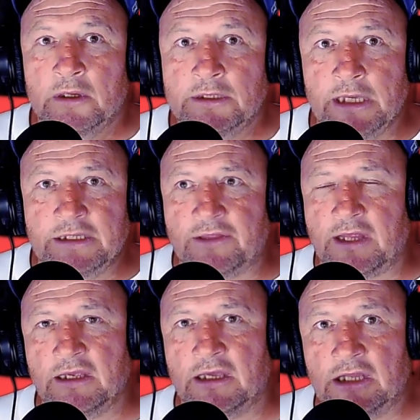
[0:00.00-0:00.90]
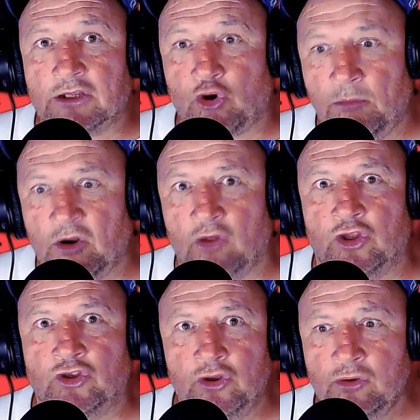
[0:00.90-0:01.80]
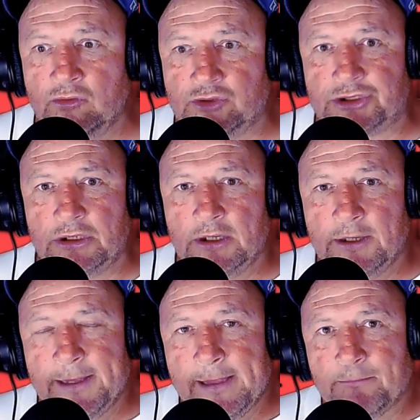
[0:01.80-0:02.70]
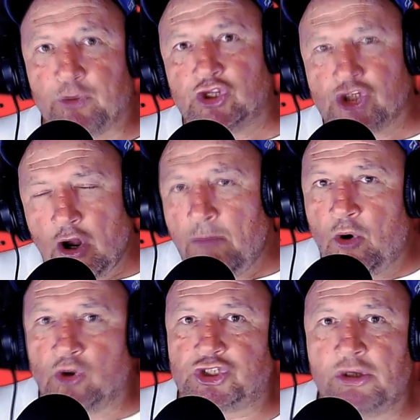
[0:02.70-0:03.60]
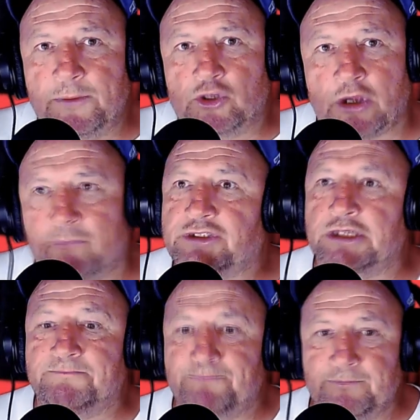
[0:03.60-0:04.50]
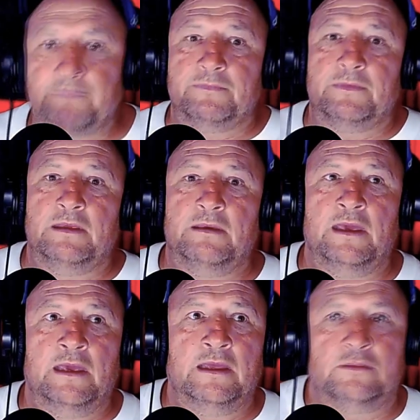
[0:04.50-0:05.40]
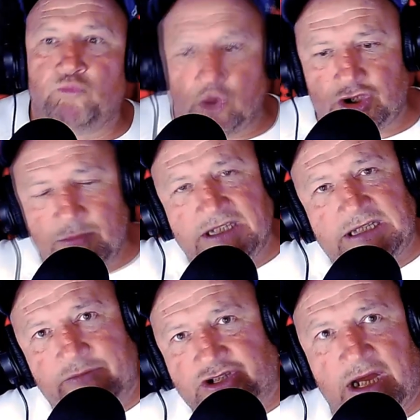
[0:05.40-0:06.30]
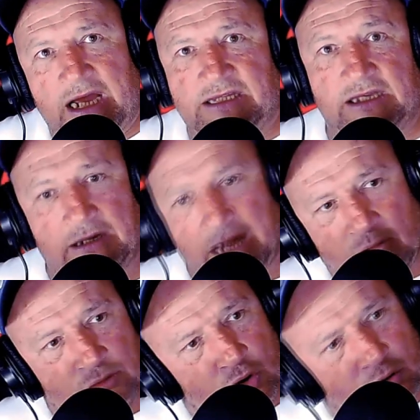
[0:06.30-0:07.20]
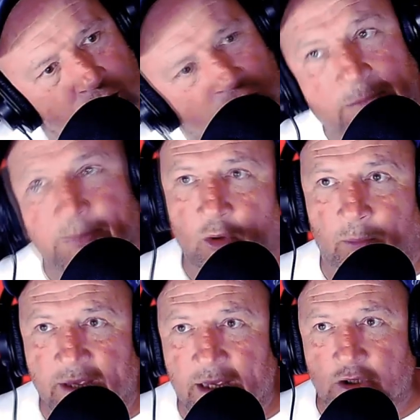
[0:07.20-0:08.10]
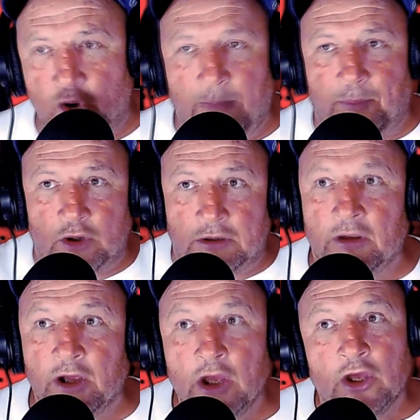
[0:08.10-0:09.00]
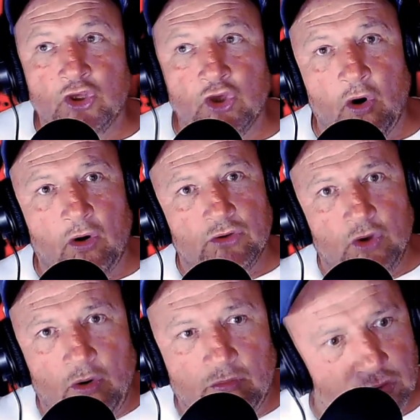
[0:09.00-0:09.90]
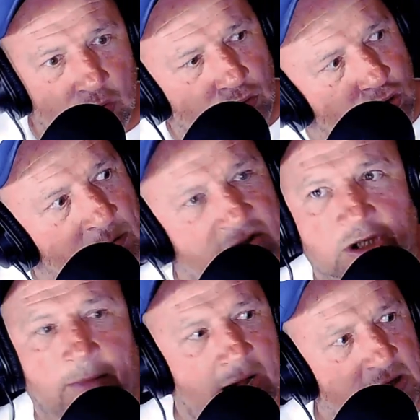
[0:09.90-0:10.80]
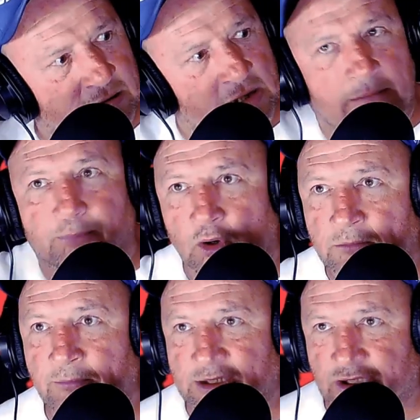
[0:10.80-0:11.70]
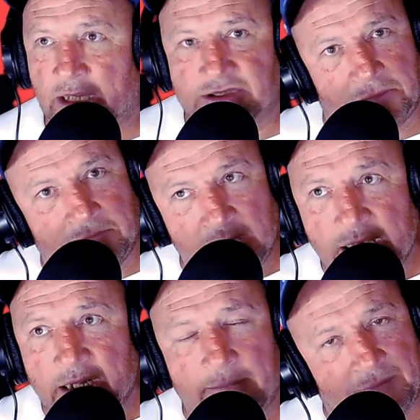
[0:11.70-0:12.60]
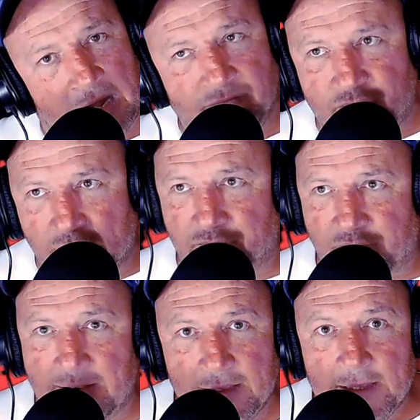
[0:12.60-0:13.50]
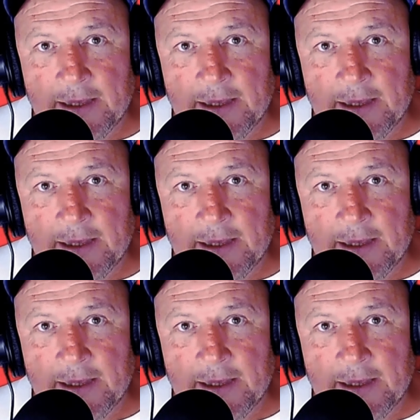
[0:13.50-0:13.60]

you know, you're thinking they're coming on the news but there's a lot more to it because obviously and Russia might have a sign thinking, hang on, you're creeping up here and you're pointing. Yeah, of course. You're, yeah. you're, you're coming to my thing and pointing missiles at me and I'm, i feel threatened.